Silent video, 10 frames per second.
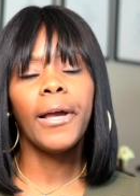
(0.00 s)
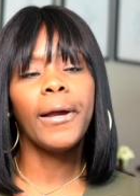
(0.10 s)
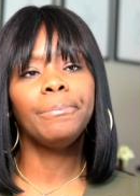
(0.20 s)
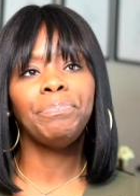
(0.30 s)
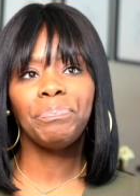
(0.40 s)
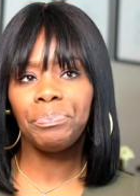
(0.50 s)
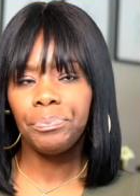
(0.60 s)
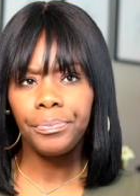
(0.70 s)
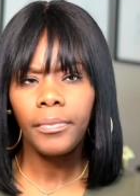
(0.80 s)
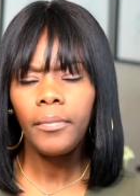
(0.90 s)
um,
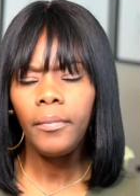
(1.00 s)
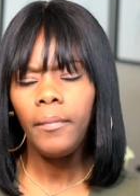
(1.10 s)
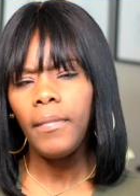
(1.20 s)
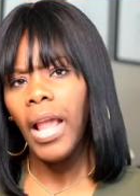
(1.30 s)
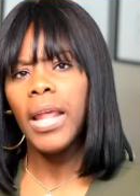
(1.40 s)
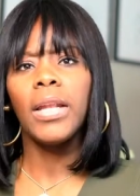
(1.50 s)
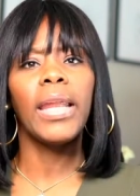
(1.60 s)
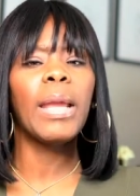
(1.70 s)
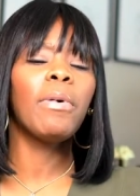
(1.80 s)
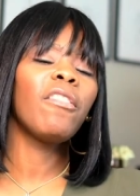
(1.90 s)
in the
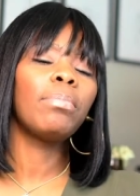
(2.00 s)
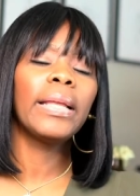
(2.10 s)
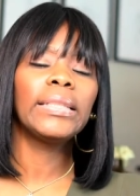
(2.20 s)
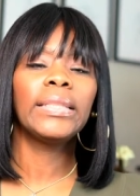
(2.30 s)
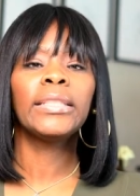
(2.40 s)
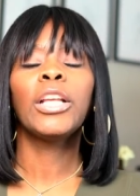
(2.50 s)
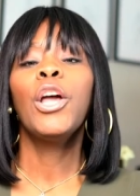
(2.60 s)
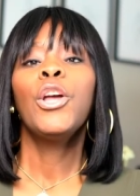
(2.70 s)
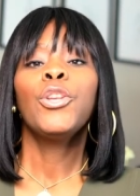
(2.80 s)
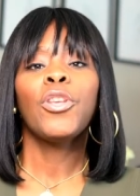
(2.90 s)
name of places.
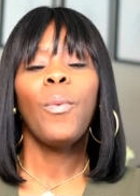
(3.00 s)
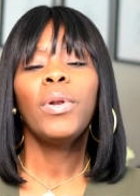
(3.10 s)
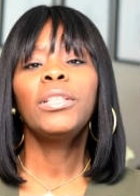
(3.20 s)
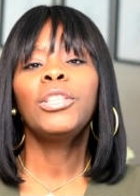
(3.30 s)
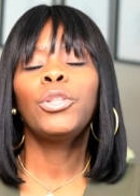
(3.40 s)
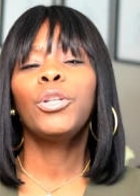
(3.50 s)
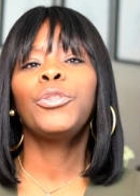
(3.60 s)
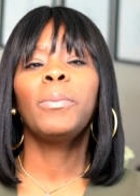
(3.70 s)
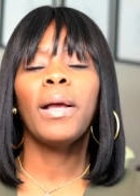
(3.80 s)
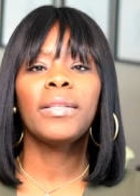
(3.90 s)
So I wanted to talk
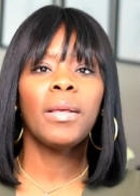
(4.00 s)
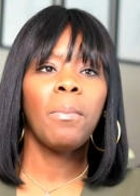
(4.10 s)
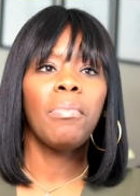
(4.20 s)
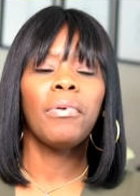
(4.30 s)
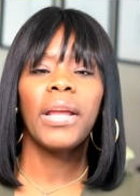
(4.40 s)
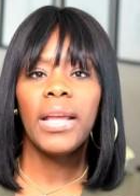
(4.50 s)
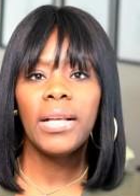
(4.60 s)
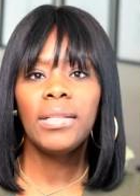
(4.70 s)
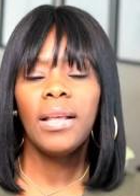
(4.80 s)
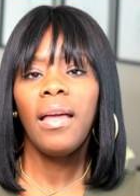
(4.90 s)
to you about some
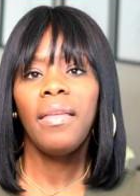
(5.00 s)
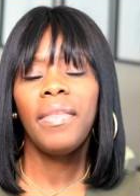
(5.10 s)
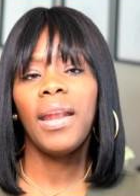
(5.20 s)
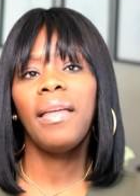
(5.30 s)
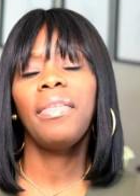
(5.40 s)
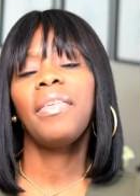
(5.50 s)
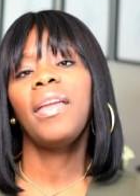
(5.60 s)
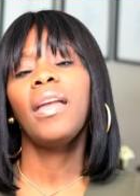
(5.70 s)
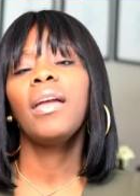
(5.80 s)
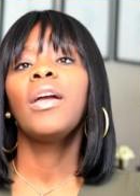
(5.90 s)
brands that I think